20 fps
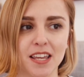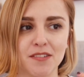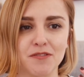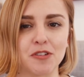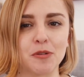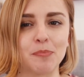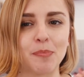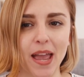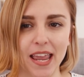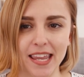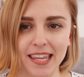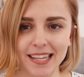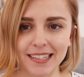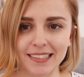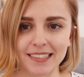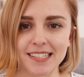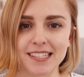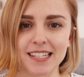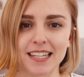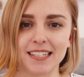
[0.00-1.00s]
give you
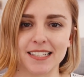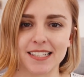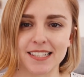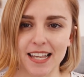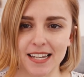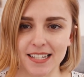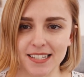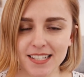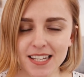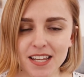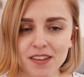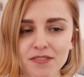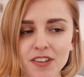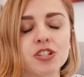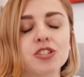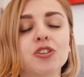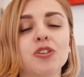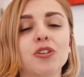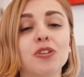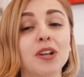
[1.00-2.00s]
painkillers and sedative.
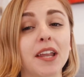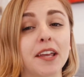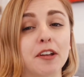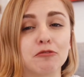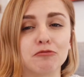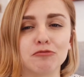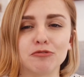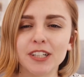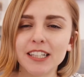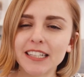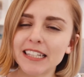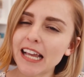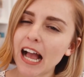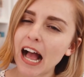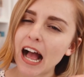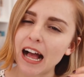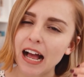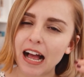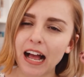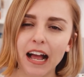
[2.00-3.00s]
So you're like really
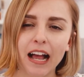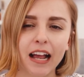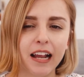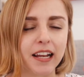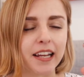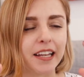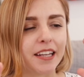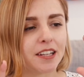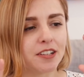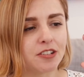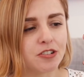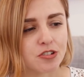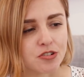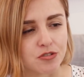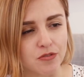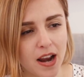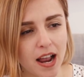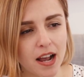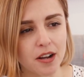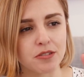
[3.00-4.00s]
high and
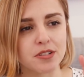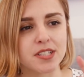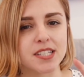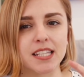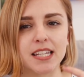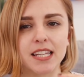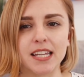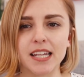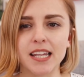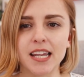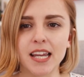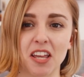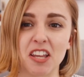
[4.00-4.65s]
drowsy.